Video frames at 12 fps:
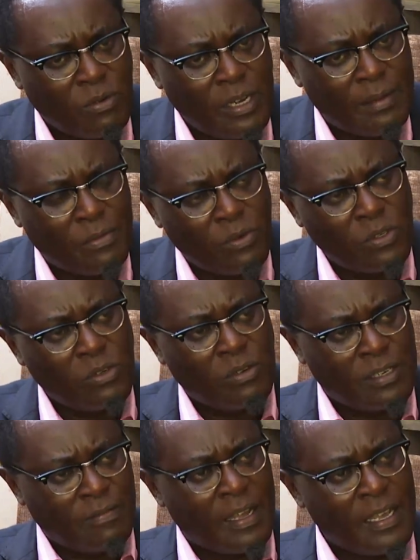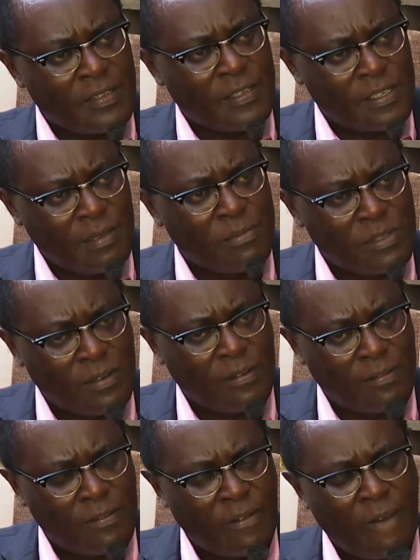William Ruto advises himself.